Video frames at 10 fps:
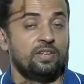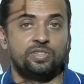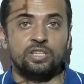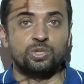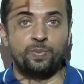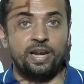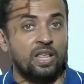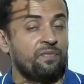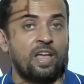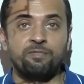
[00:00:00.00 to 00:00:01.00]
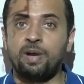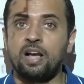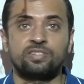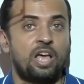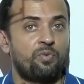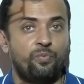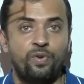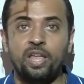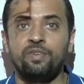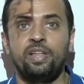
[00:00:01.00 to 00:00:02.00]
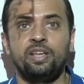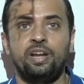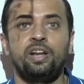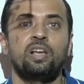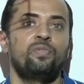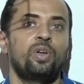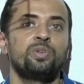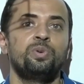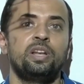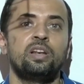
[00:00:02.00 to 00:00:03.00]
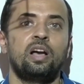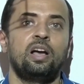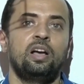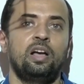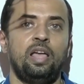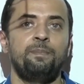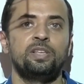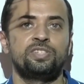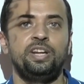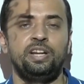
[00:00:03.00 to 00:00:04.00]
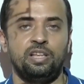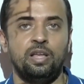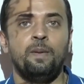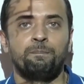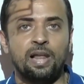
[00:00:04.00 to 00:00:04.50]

these 25 marks are very very critical for you in uh, uh MHCET.